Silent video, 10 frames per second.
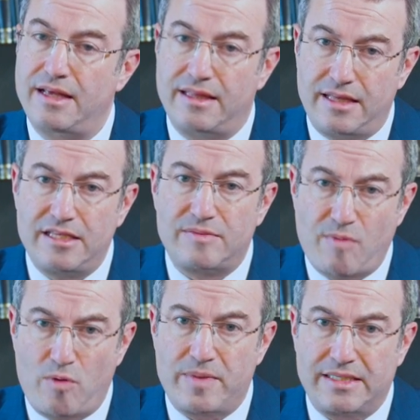In these
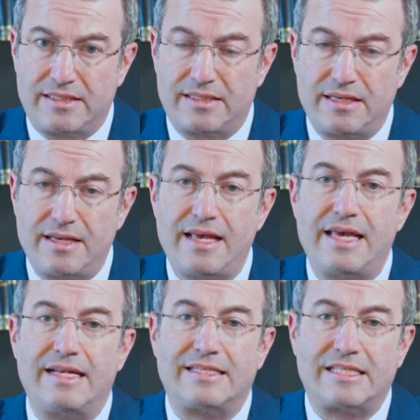moments,
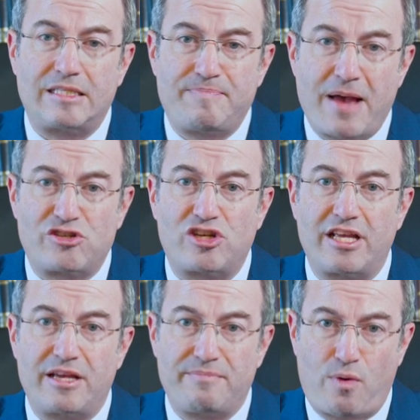it is
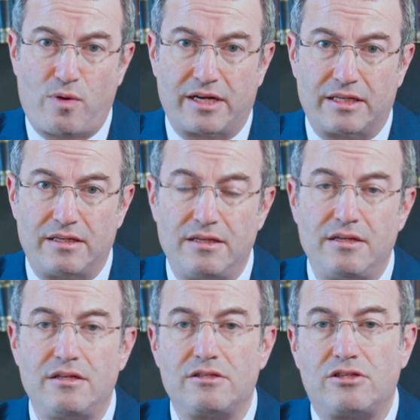especially important
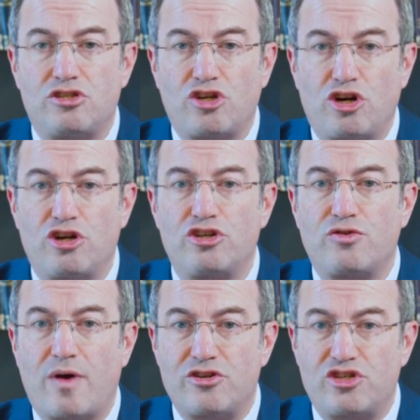to turn
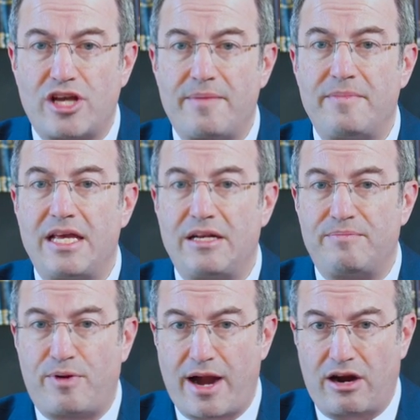to Hashem
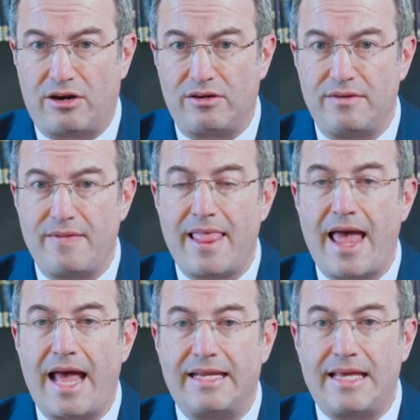in prayer
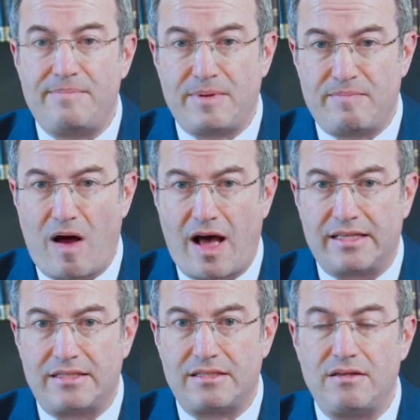and keep in
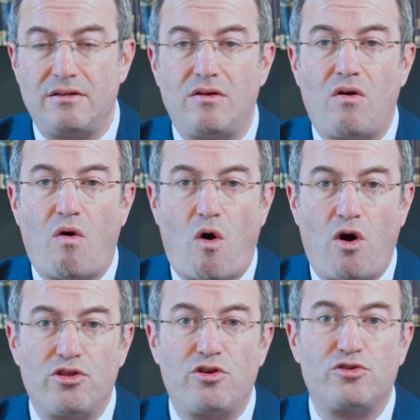mind
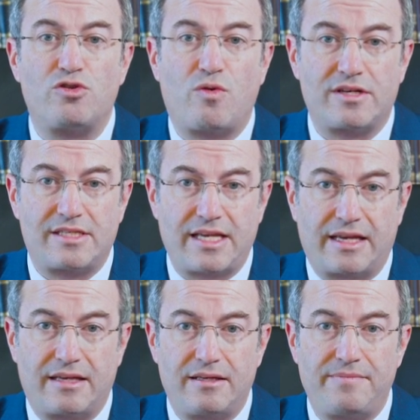all those who are
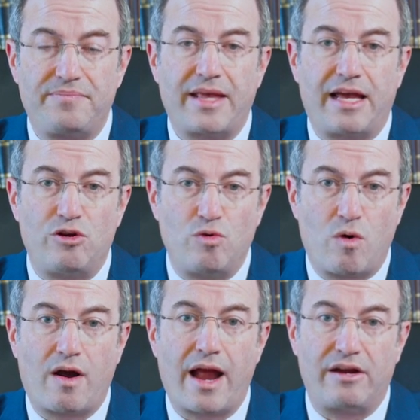sick and
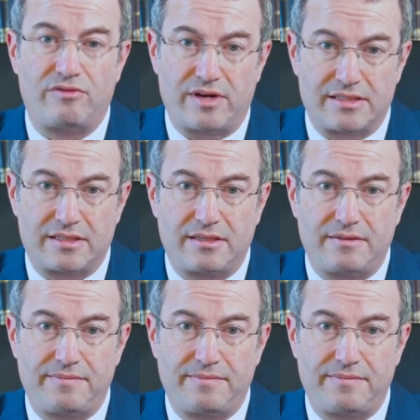who are at risk.